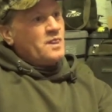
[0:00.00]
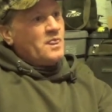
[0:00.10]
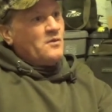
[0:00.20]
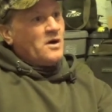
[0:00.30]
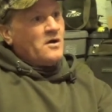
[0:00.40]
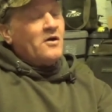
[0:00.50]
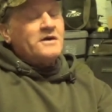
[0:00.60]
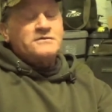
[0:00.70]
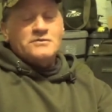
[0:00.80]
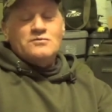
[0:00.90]
The way I
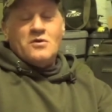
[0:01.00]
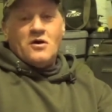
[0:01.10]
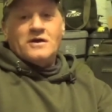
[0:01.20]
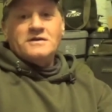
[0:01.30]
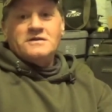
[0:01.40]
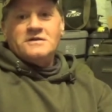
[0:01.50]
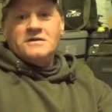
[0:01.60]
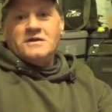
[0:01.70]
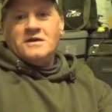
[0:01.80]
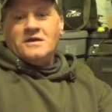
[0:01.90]
do mine
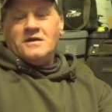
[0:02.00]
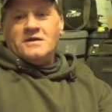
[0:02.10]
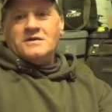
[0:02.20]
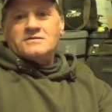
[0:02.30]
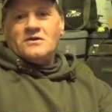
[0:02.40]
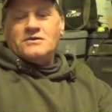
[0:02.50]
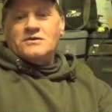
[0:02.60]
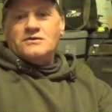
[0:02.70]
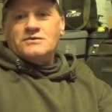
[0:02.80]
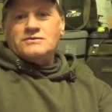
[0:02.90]
is I
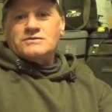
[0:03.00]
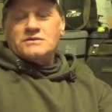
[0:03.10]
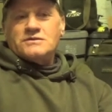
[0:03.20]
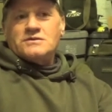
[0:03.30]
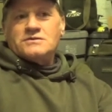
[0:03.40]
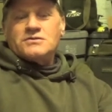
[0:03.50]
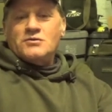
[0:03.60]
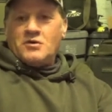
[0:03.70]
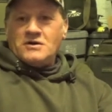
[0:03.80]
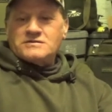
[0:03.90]
use 2
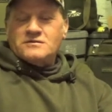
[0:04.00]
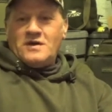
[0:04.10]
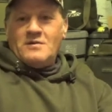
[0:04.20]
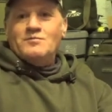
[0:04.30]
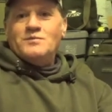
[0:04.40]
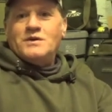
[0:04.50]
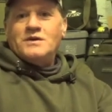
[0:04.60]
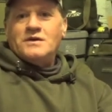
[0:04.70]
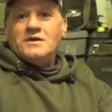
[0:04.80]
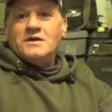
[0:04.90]
pints of hemp,
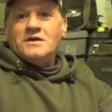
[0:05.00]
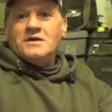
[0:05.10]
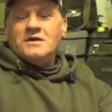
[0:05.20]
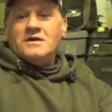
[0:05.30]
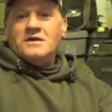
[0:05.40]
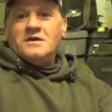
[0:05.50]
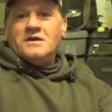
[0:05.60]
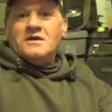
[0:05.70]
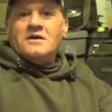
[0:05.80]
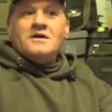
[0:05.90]

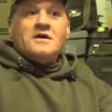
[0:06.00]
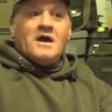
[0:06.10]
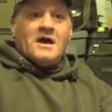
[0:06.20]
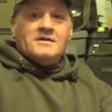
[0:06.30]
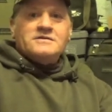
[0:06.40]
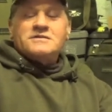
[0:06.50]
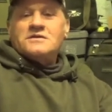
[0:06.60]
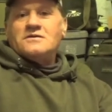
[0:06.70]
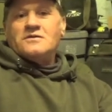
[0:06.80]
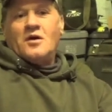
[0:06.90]
and
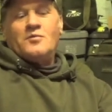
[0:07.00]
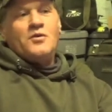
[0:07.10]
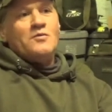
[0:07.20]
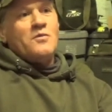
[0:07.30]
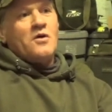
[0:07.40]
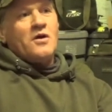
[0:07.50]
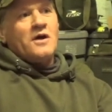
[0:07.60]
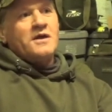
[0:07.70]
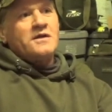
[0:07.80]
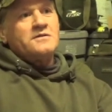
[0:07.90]
I put
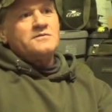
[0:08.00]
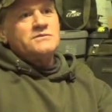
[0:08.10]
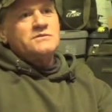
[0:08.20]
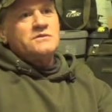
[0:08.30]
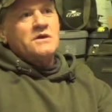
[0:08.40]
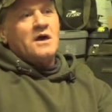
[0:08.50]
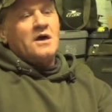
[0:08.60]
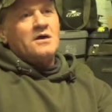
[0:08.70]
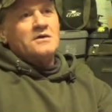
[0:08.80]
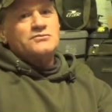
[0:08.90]
my
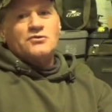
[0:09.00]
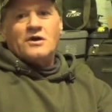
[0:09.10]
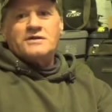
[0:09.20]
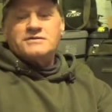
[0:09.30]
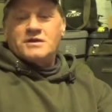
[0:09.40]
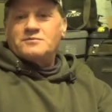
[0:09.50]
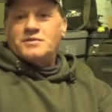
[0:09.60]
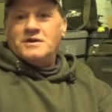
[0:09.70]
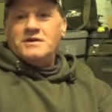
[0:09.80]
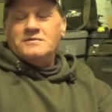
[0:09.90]
dried
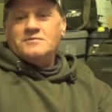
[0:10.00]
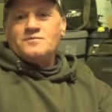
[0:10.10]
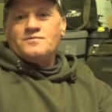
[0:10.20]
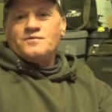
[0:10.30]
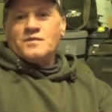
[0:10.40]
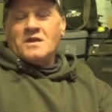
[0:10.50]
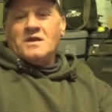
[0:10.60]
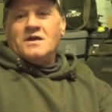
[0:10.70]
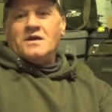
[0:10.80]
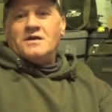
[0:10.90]
chickpea
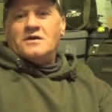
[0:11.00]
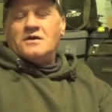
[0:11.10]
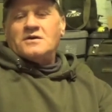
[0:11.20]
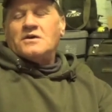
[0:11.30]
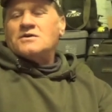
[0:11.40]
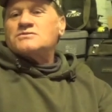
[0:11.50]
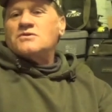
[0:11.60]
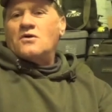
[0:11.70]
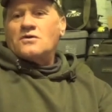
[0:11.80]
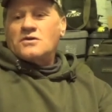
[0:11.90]
in a
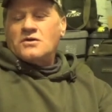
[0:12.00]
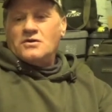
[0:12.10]
sock.